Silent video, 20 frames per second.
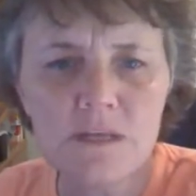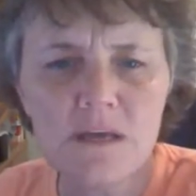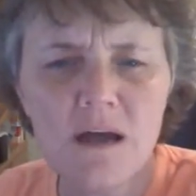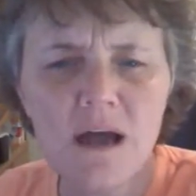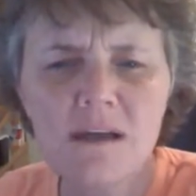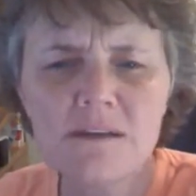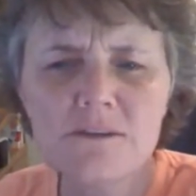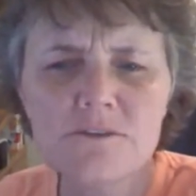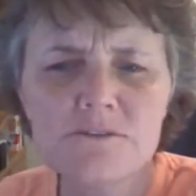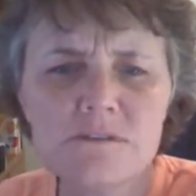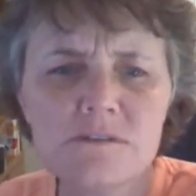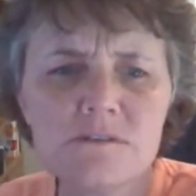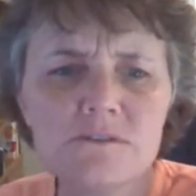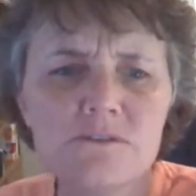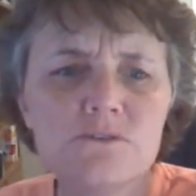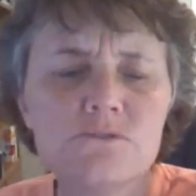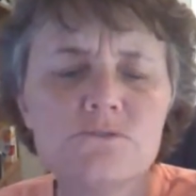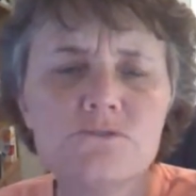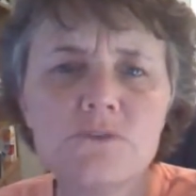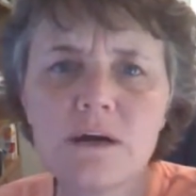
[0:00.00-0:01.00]
I used to
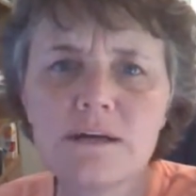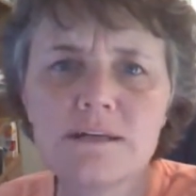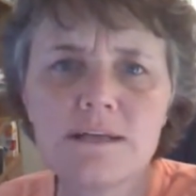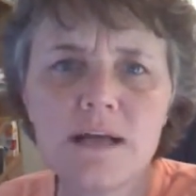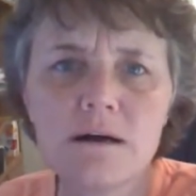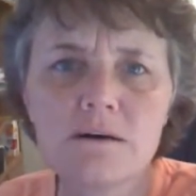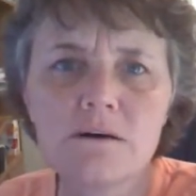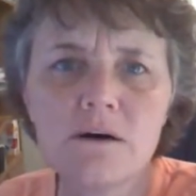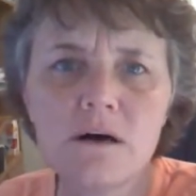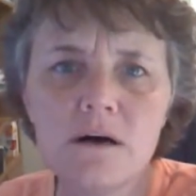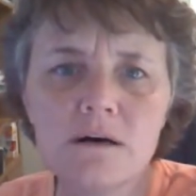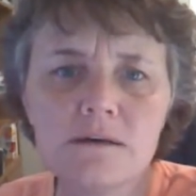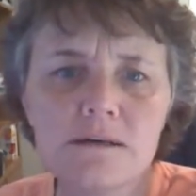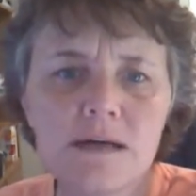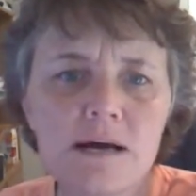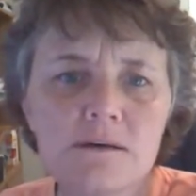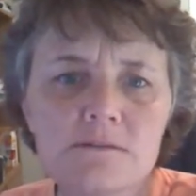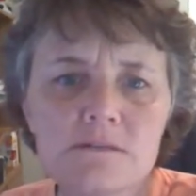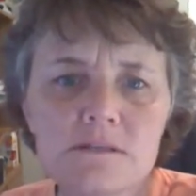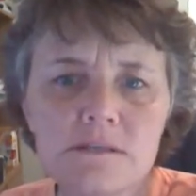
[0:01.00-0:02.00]
do drug and alcohol
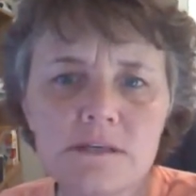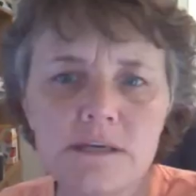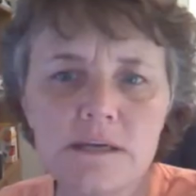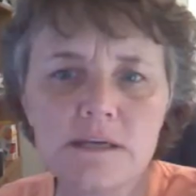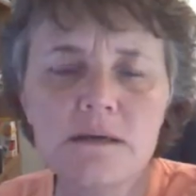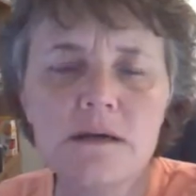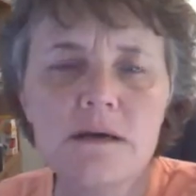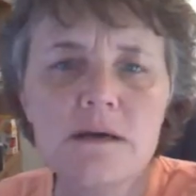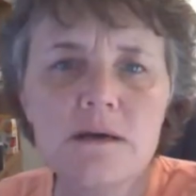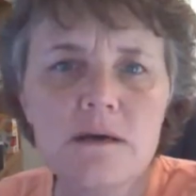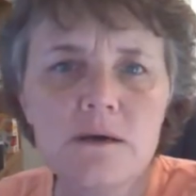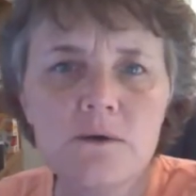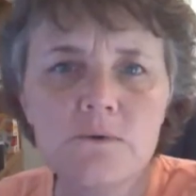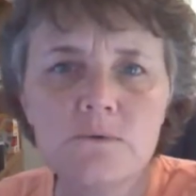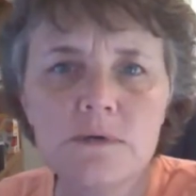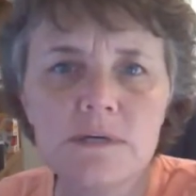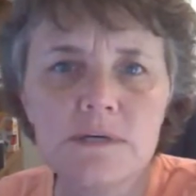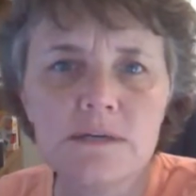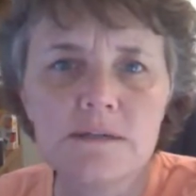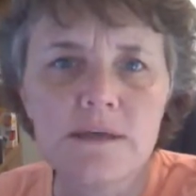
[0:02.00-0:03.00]
counseling
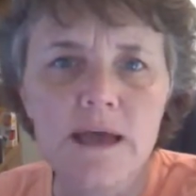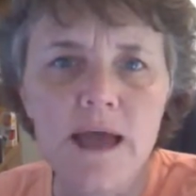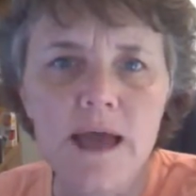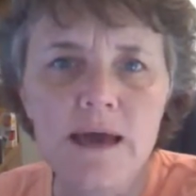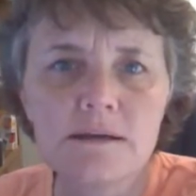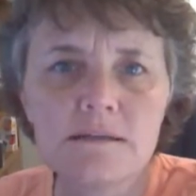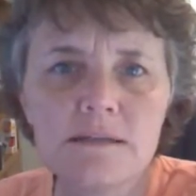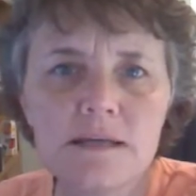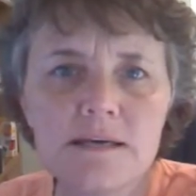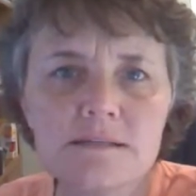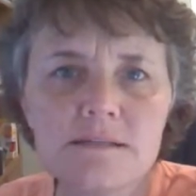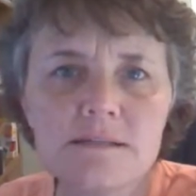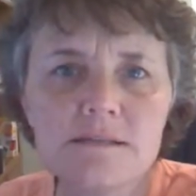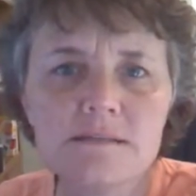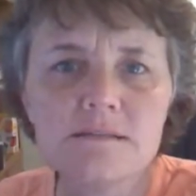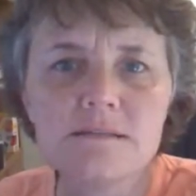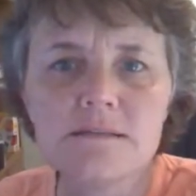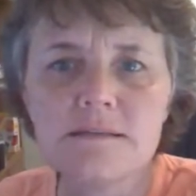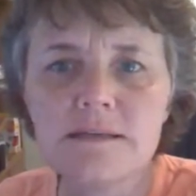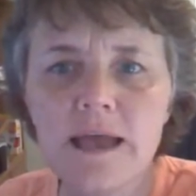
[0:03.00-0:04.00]
with
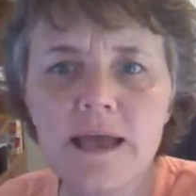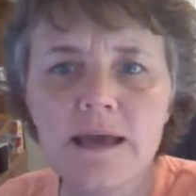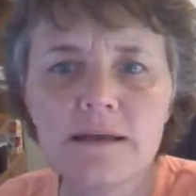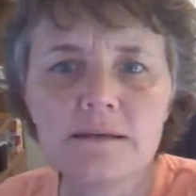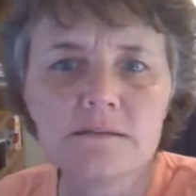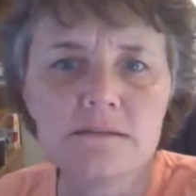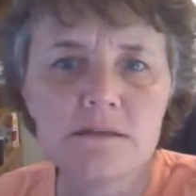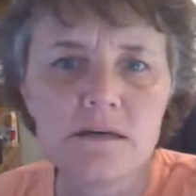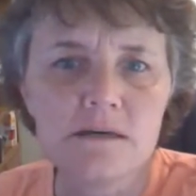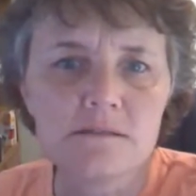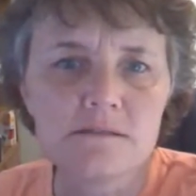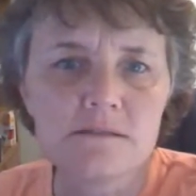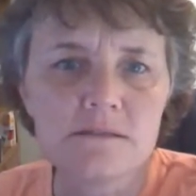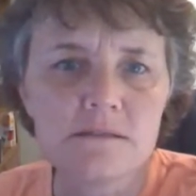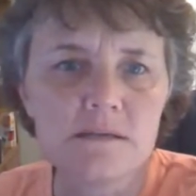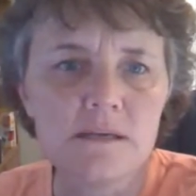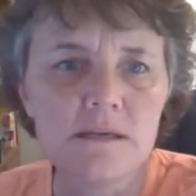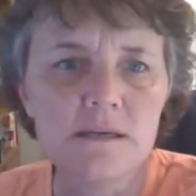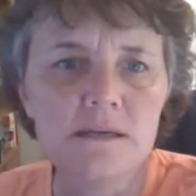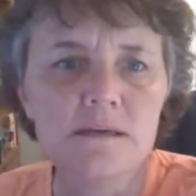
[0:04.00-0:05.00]
adolescents and
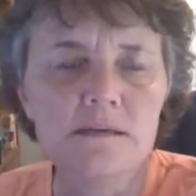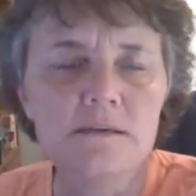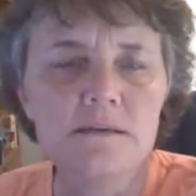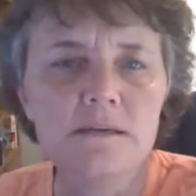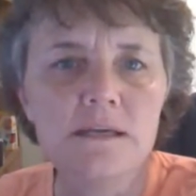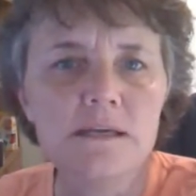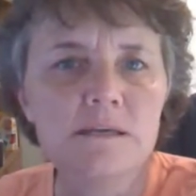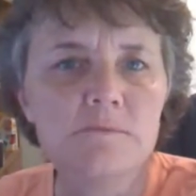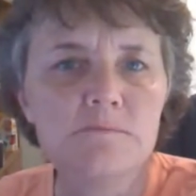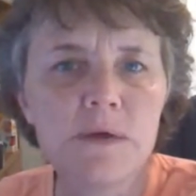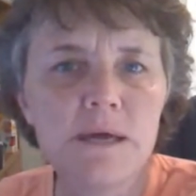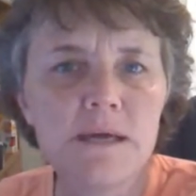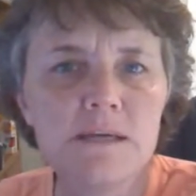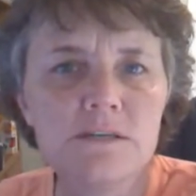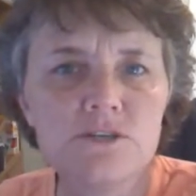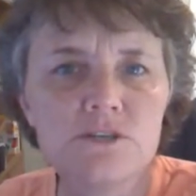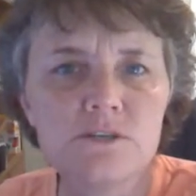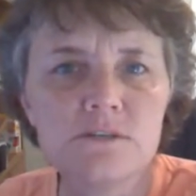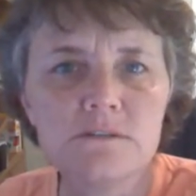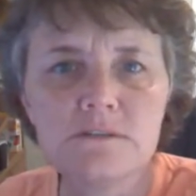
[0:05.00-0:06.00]
adults in
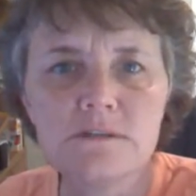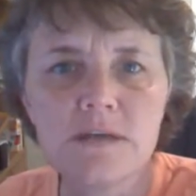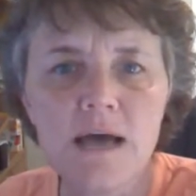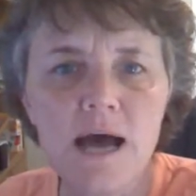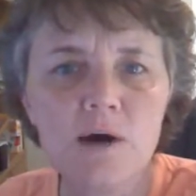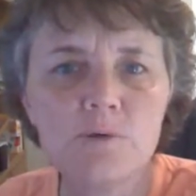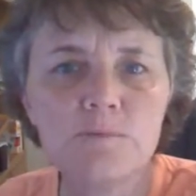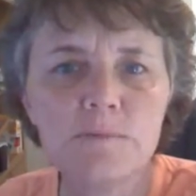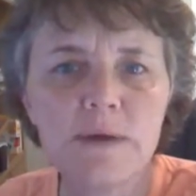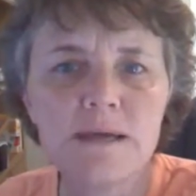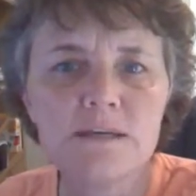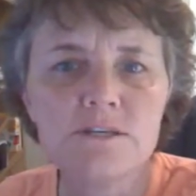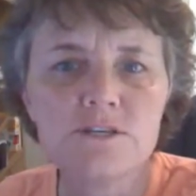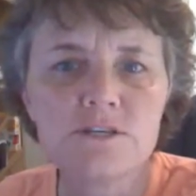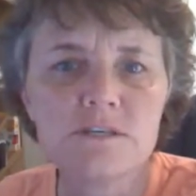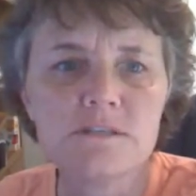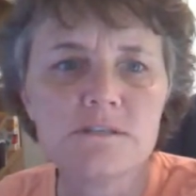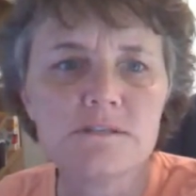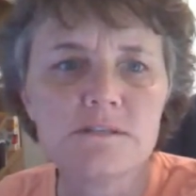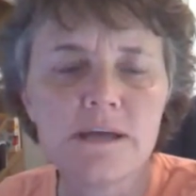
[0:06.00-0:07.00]
inpatient,
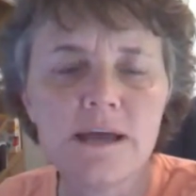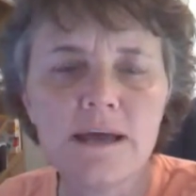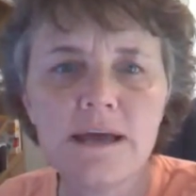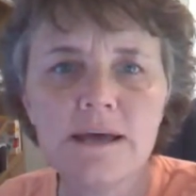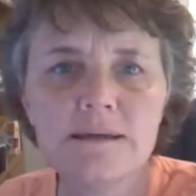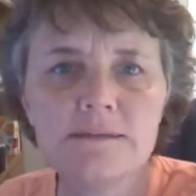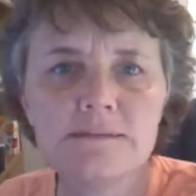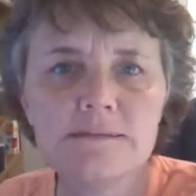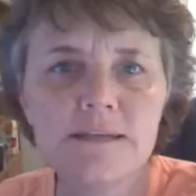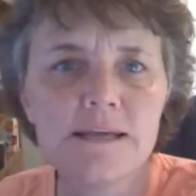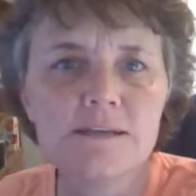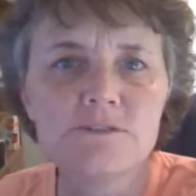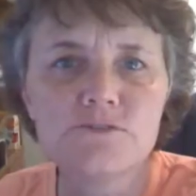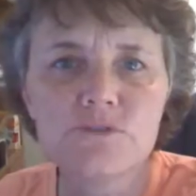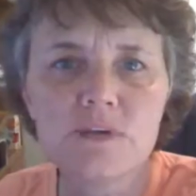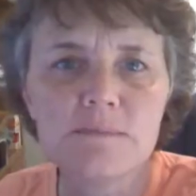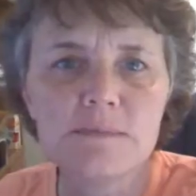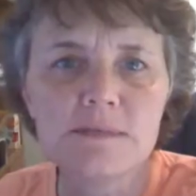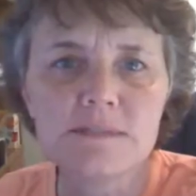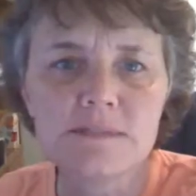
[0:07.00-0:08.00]
outpatient, and day
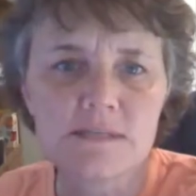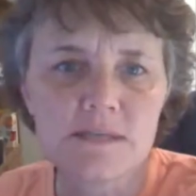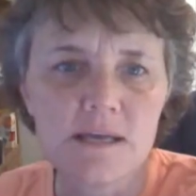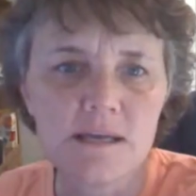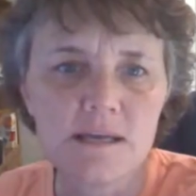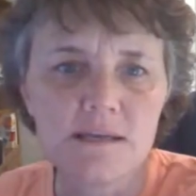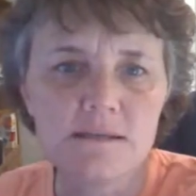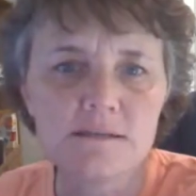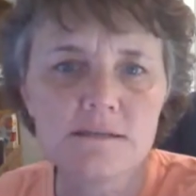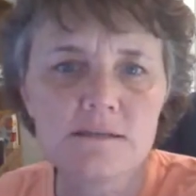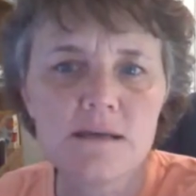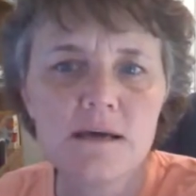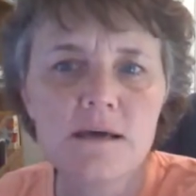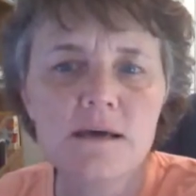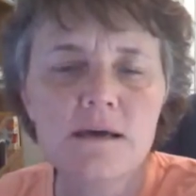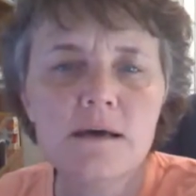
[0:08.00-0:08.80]
treatment settings.